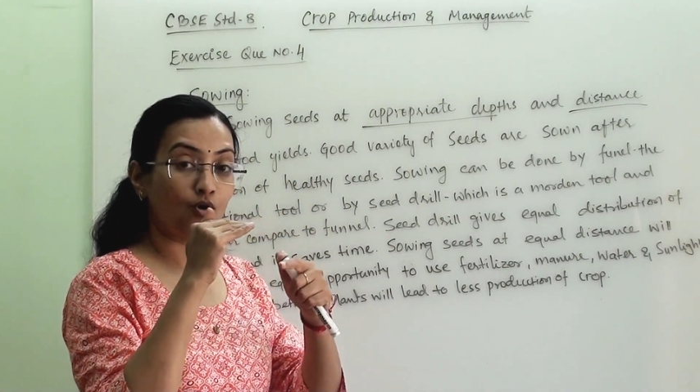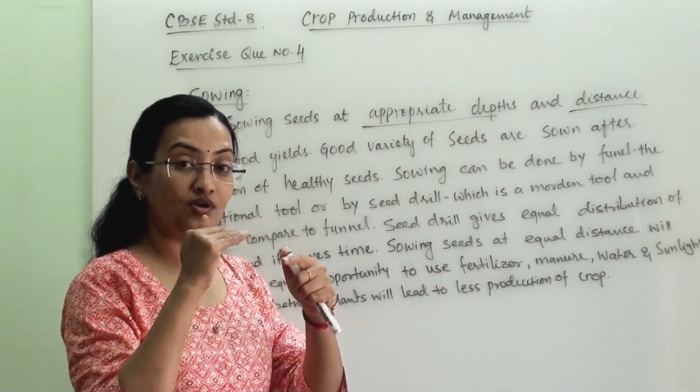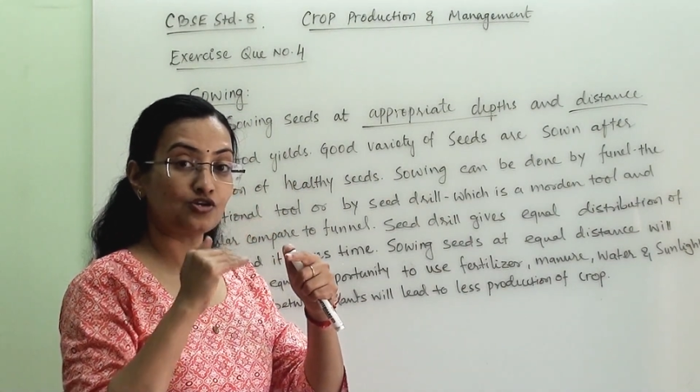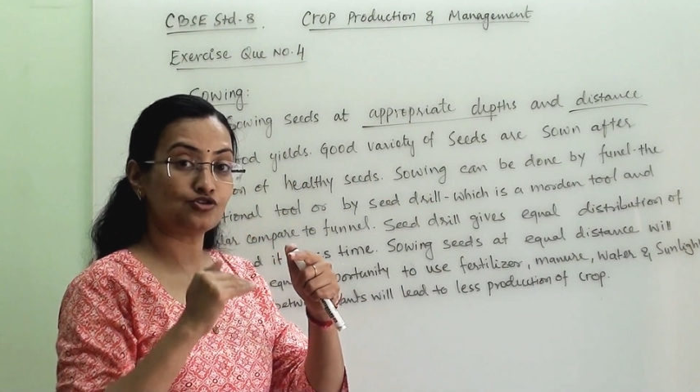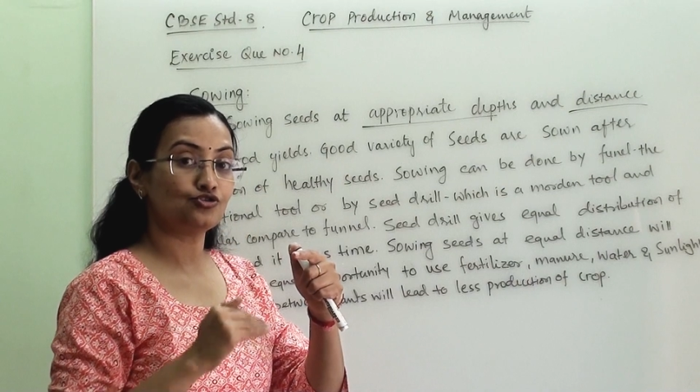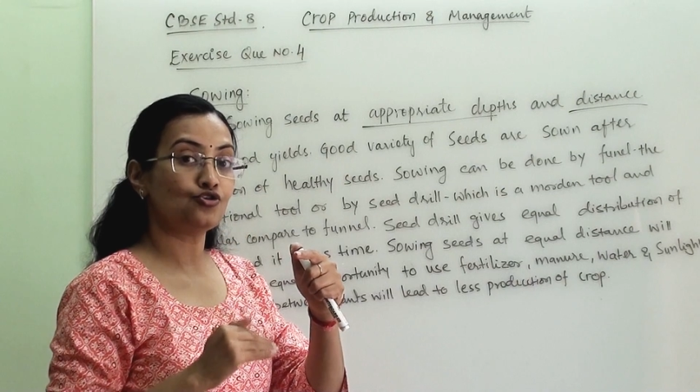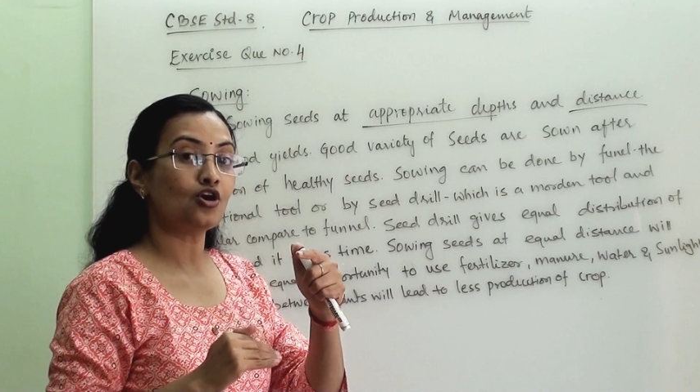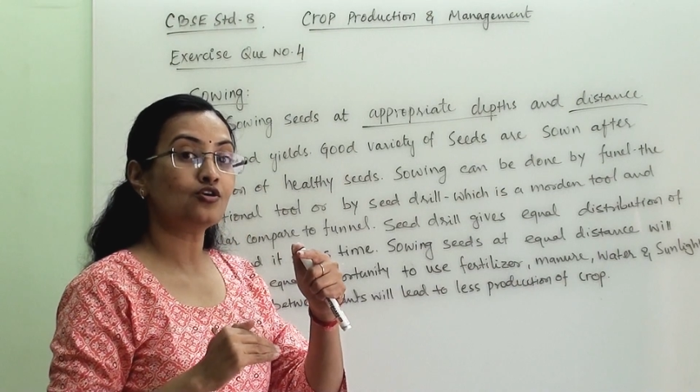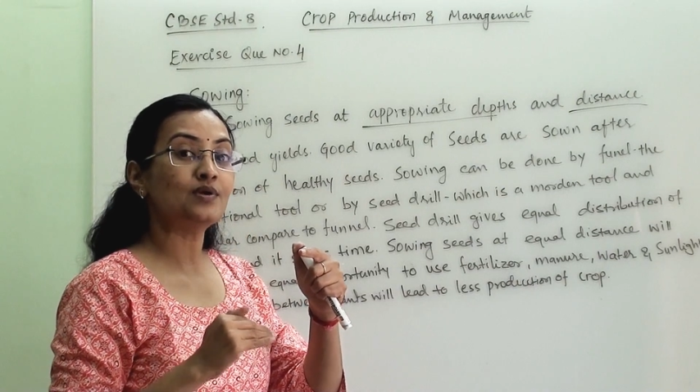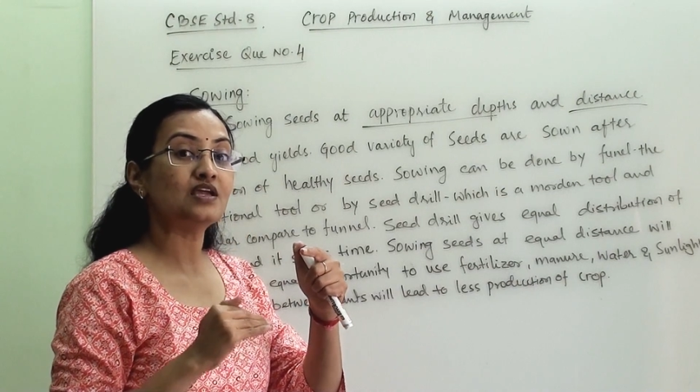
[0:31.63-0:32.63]
or it should
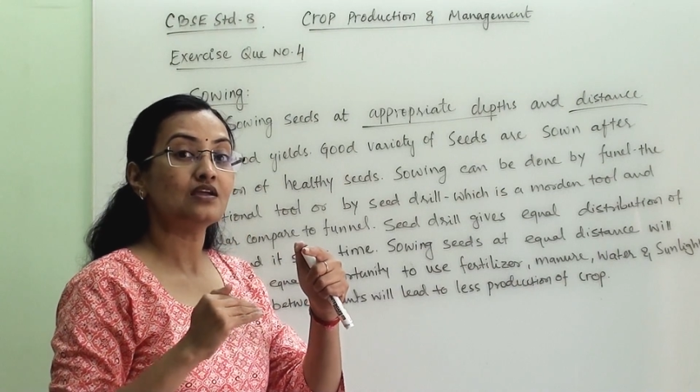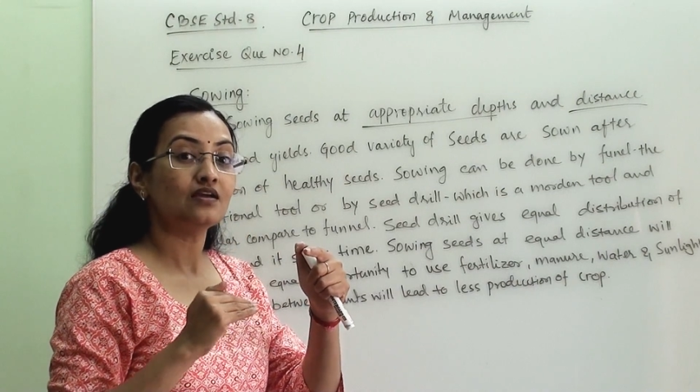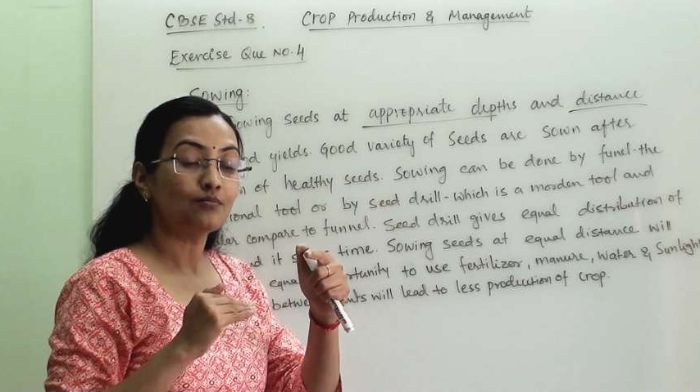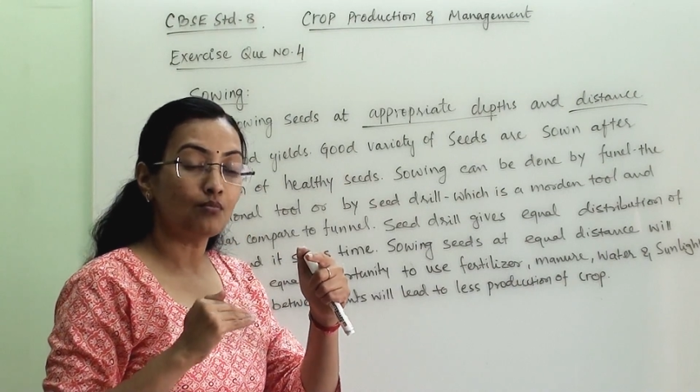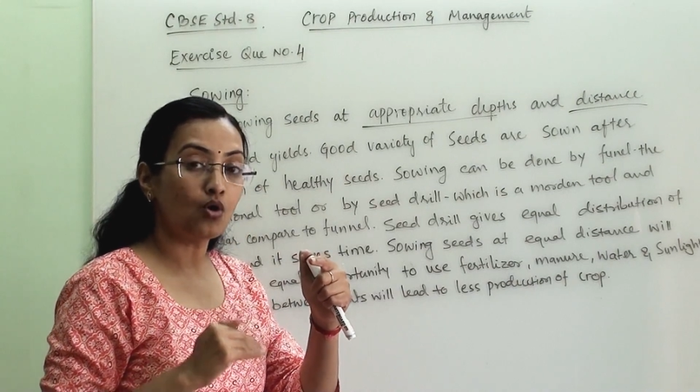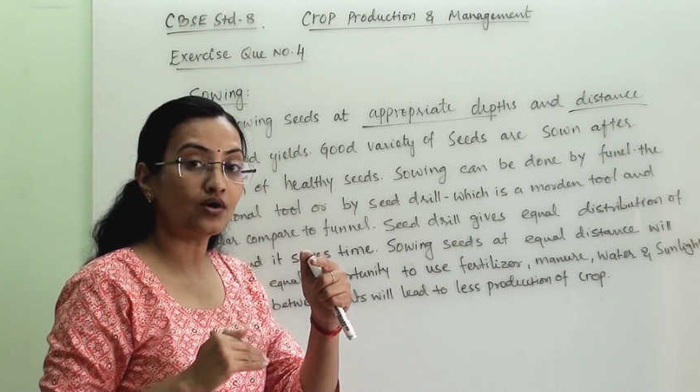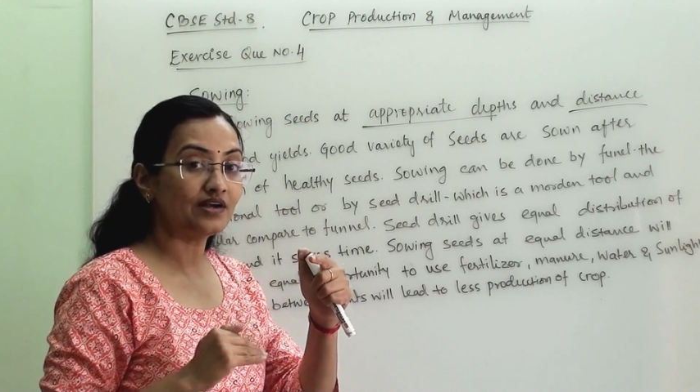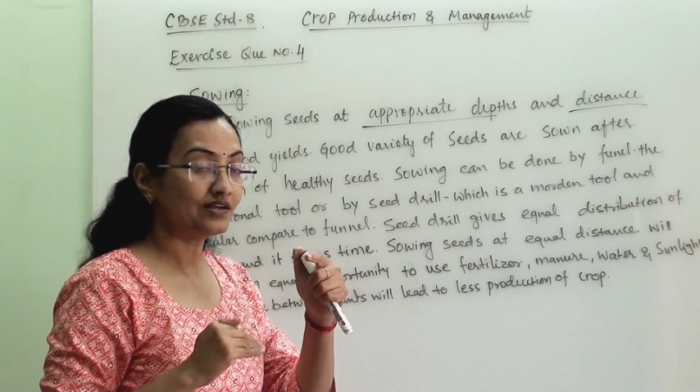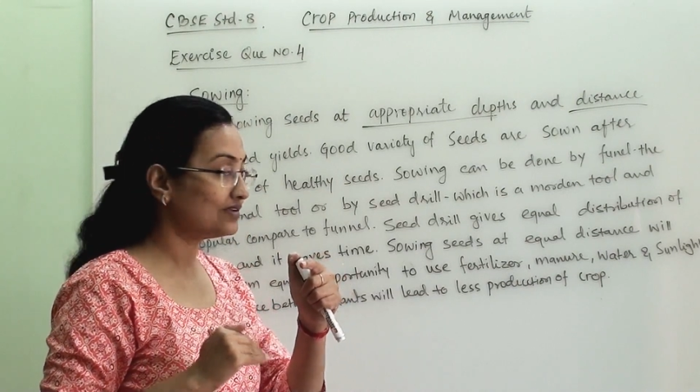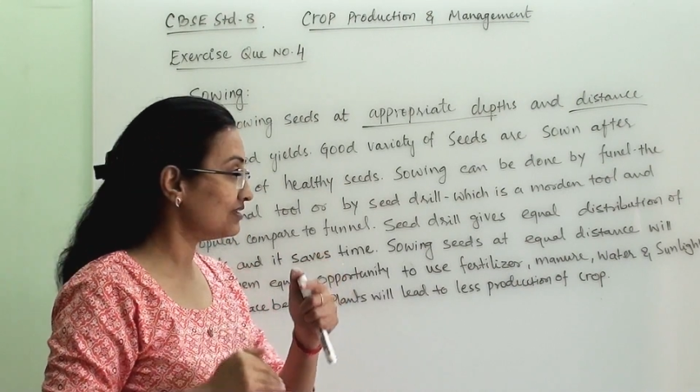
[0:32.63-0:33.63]
not be more
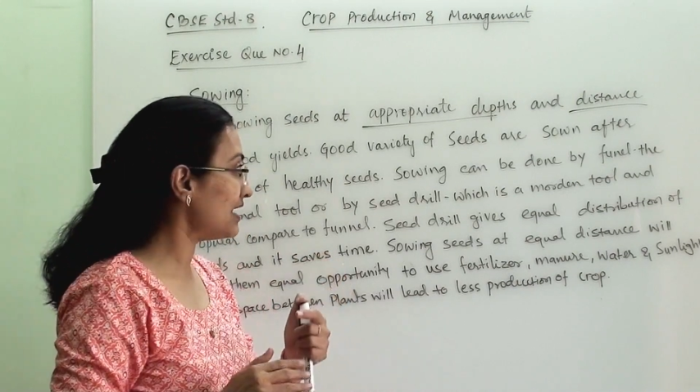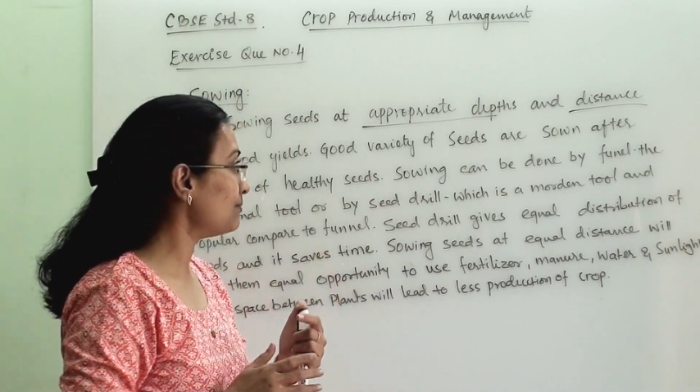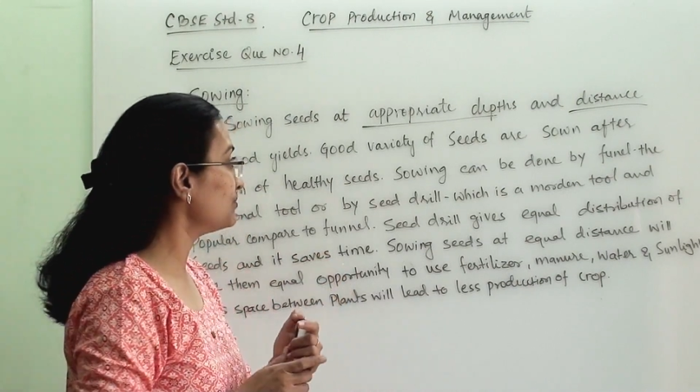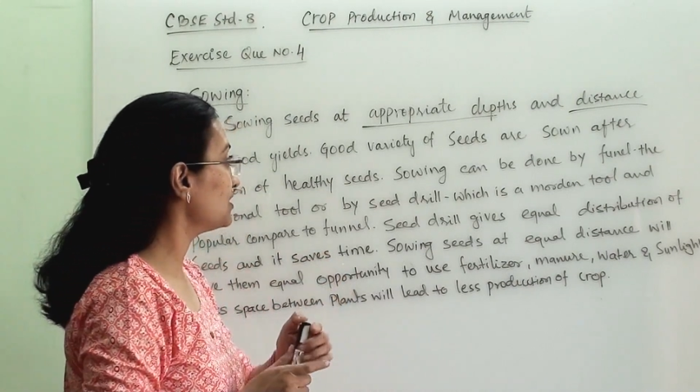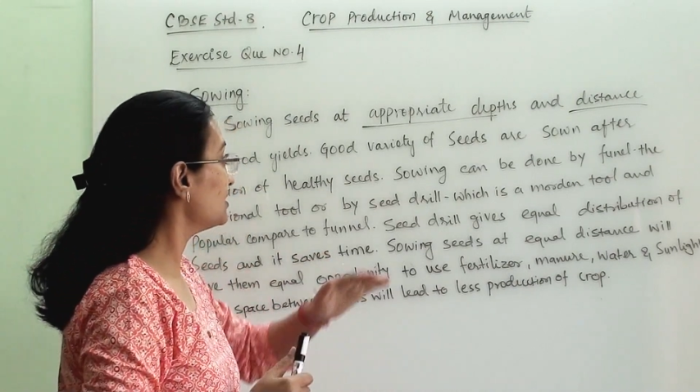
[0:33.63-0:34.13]
at the depth.